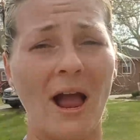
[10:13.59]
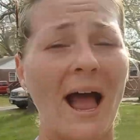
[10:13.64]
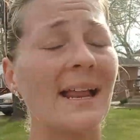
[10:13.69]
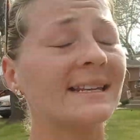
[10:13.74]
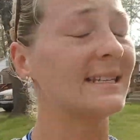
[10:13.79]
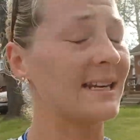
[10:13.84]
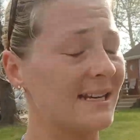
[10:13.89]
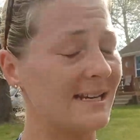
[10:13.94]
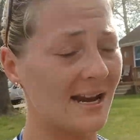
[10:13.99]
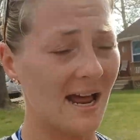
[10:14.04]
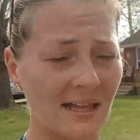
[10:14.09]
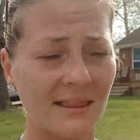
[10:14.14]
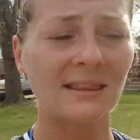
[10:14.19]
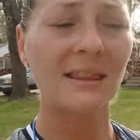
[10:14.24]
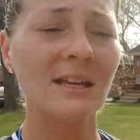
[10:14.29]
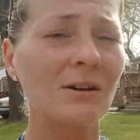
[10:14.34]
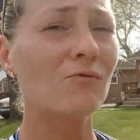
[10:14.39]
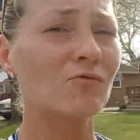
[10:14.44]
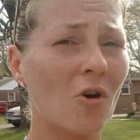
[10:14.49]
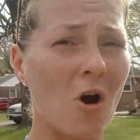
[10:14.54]
I did
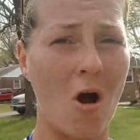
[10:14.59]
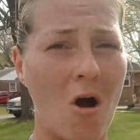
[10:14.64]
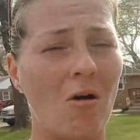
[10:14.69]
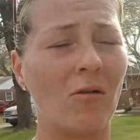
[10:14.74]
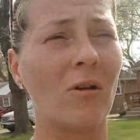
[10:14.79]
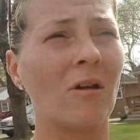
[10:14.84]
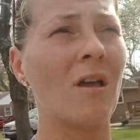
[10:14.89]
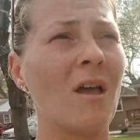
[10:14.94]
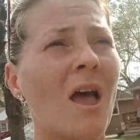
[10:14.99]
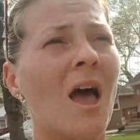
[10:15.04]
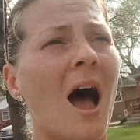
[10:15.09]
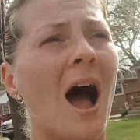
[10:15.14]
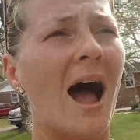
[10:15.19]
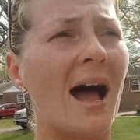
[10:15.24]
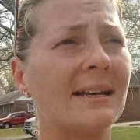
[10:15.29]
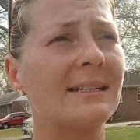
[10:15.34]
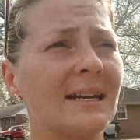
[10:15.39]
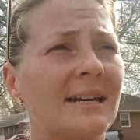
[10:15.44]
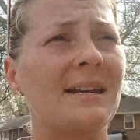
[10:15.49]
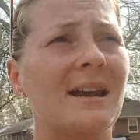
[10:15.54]
nothing wrong. I
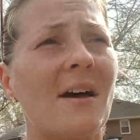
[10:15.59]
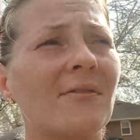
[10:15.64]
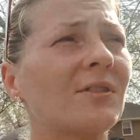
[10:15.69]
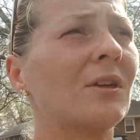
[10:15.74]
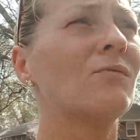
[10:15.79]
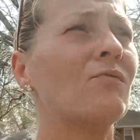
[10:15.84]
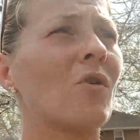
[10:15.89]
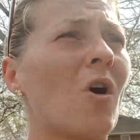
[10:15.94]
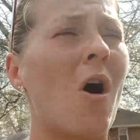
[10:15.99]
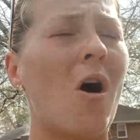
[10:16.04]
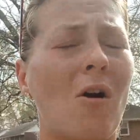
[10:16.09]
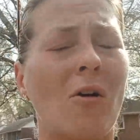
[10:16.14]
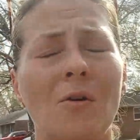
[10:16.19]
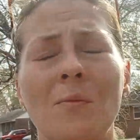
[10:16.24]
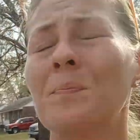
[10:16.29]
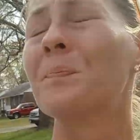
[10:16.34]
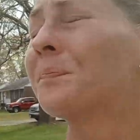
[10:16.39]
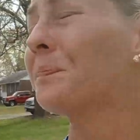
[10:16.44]
did nothing wrong.